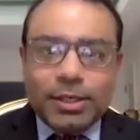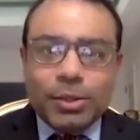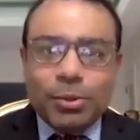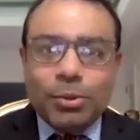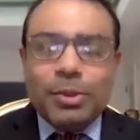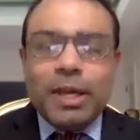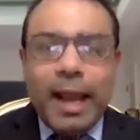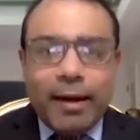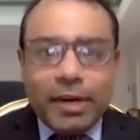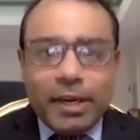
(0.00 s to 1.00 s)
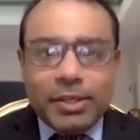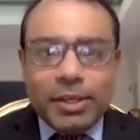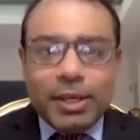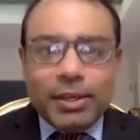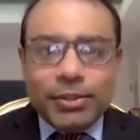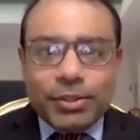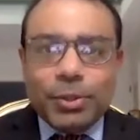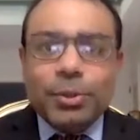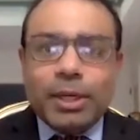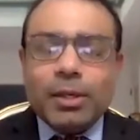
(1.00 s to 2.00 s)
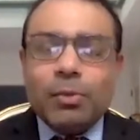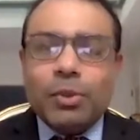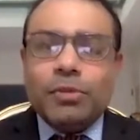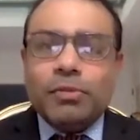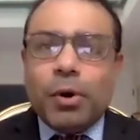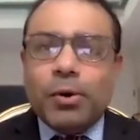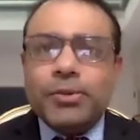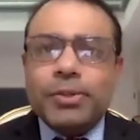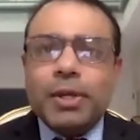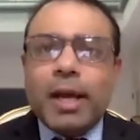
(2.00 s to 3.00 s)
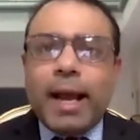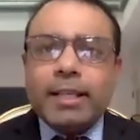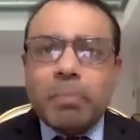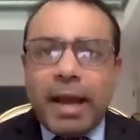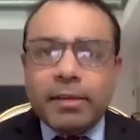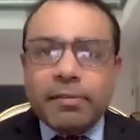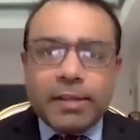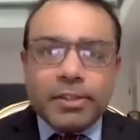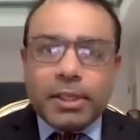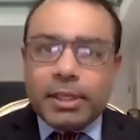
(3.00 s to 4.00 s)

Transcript: to the average student, which of course has manifested